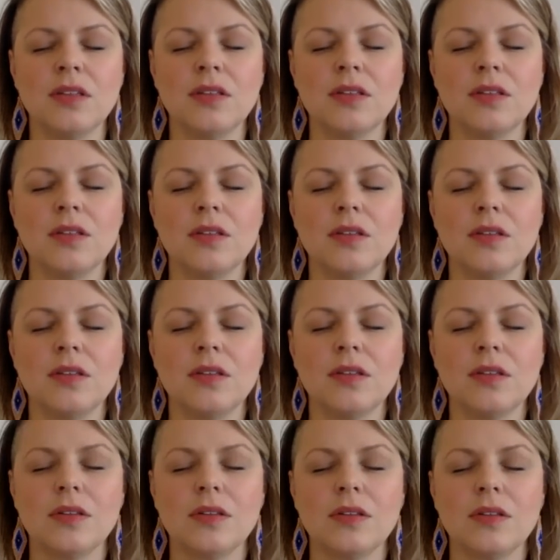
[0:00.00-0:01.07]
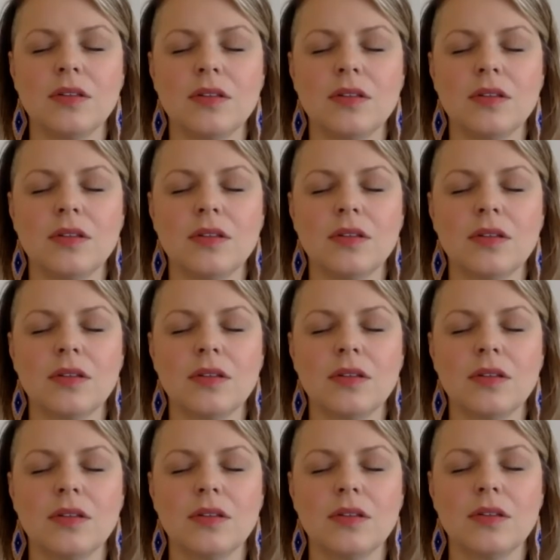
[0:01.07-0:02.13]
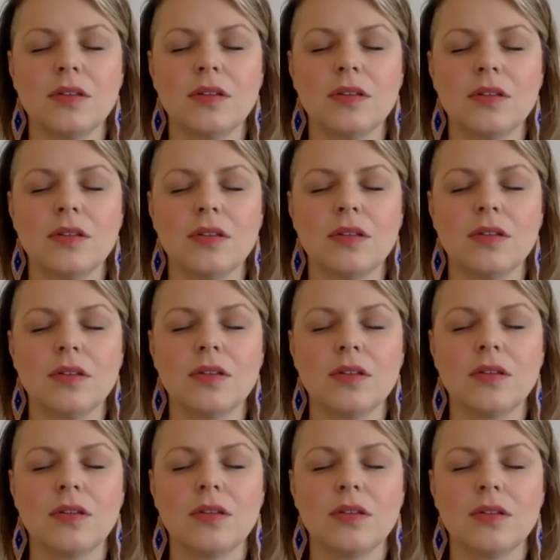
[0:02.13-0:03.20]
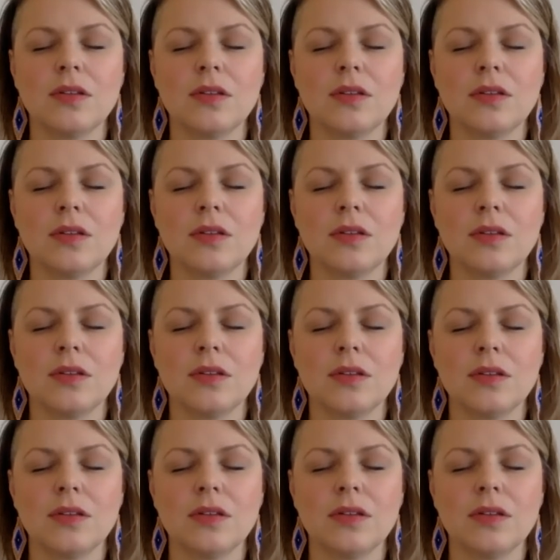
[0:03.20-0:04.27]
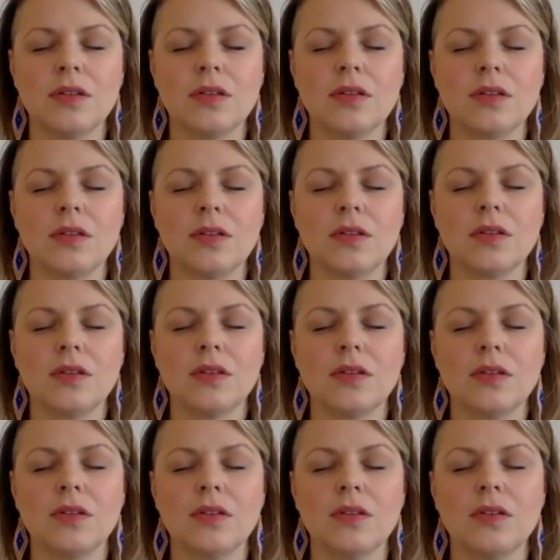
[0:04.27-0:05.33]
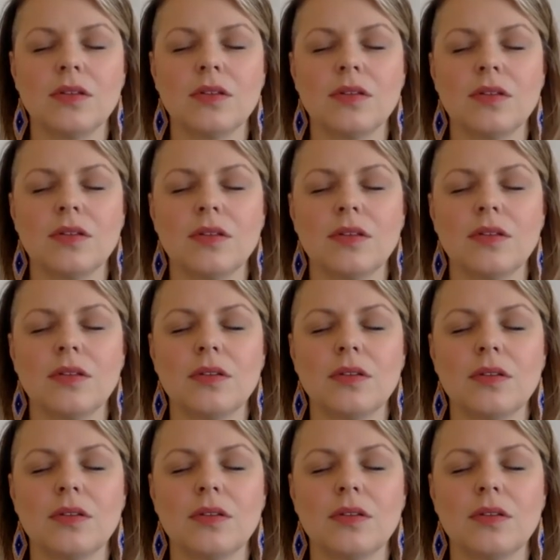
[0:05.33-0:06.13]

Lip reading: (no one is talking)